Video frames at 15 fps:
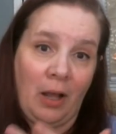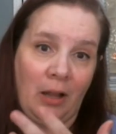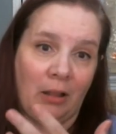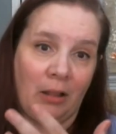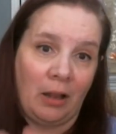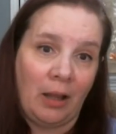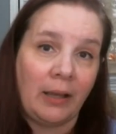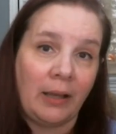
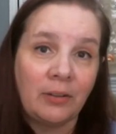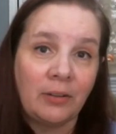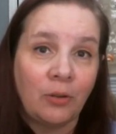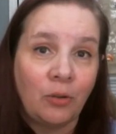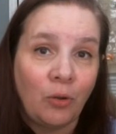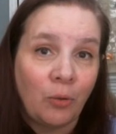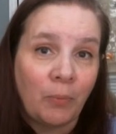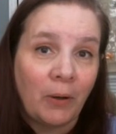likes a
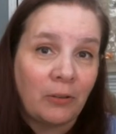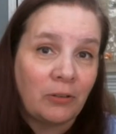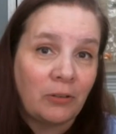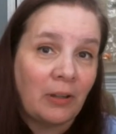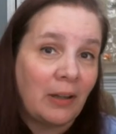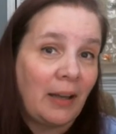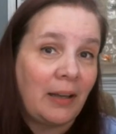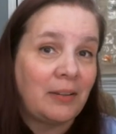toothbrush
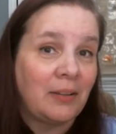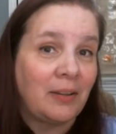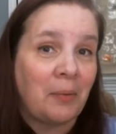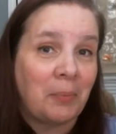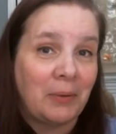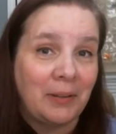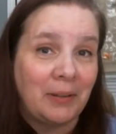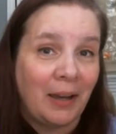that lights up
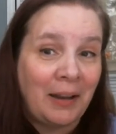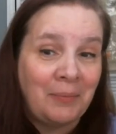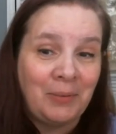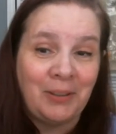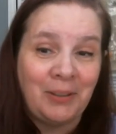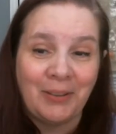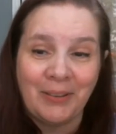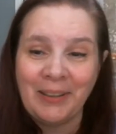and times
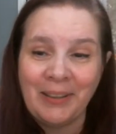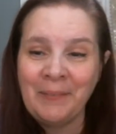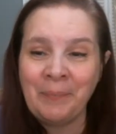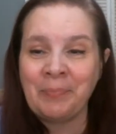you